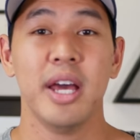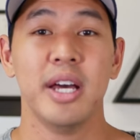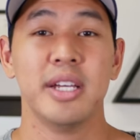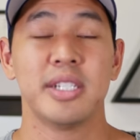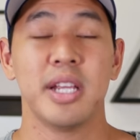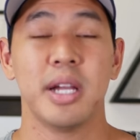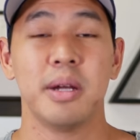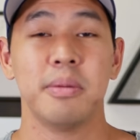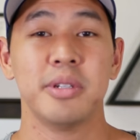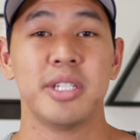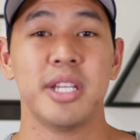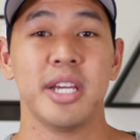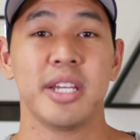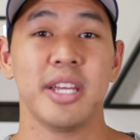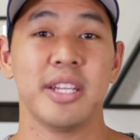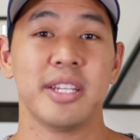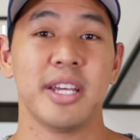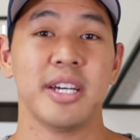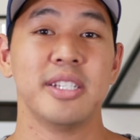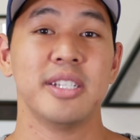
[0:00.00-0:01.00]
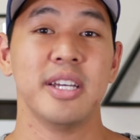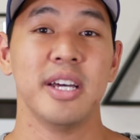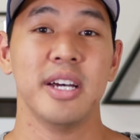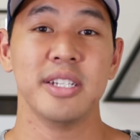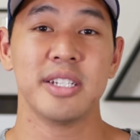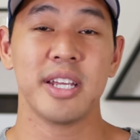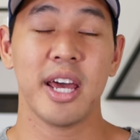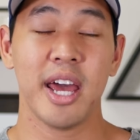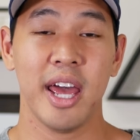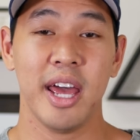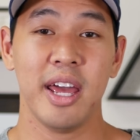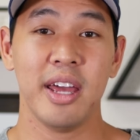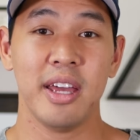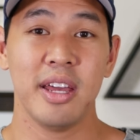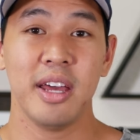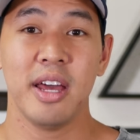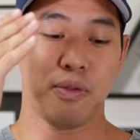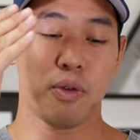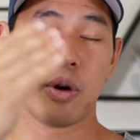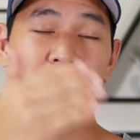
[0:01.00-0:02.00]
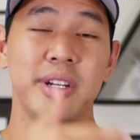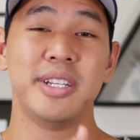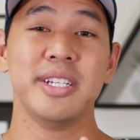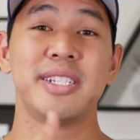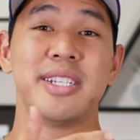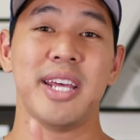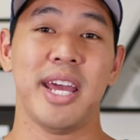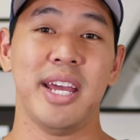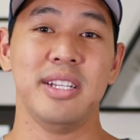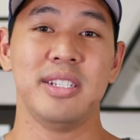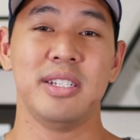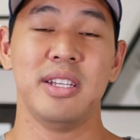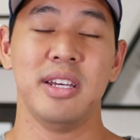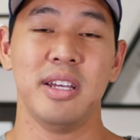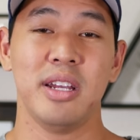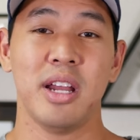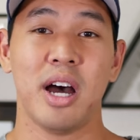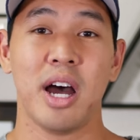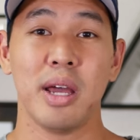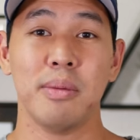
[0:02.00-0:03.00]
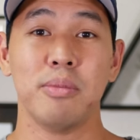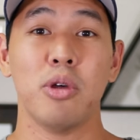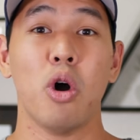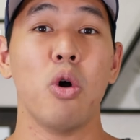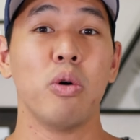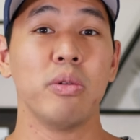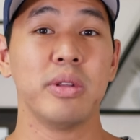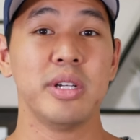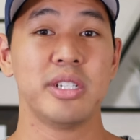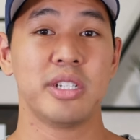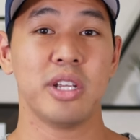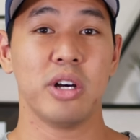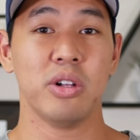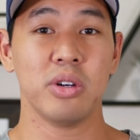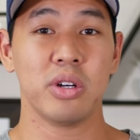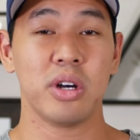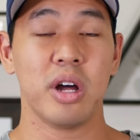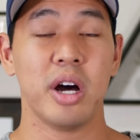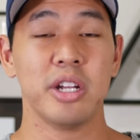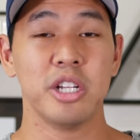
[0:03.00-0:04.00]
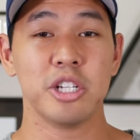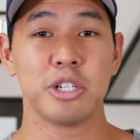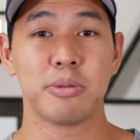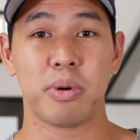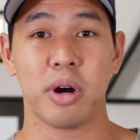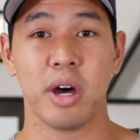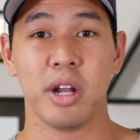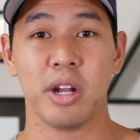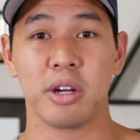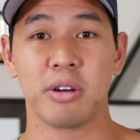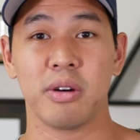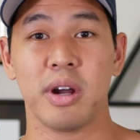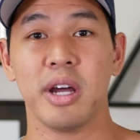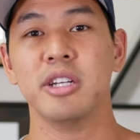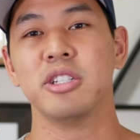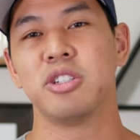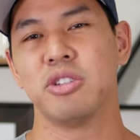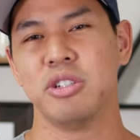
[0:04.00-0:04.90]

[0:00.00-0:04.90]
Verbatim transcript: Send them a ticket that says, hey, for this ASIN, I am the only seller on this product, right?